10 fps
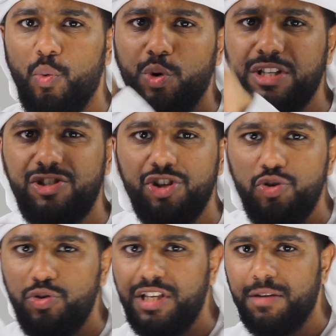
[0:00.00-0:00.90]
What does the
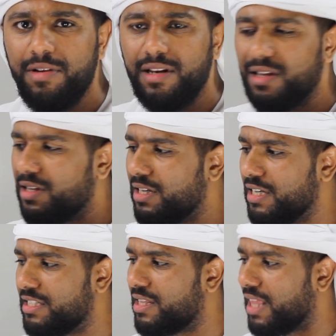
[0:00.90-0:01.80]
you thing mean?
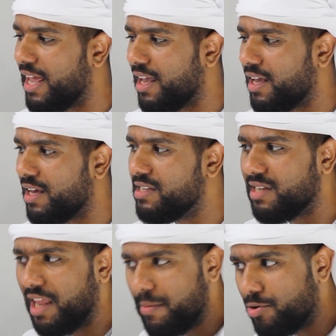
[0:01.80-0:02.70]
Is it like
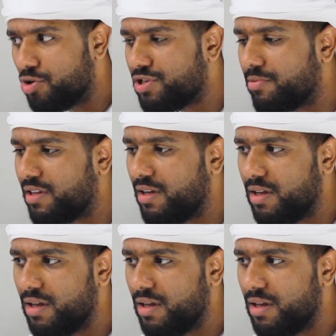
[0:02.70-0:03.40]
his label or something?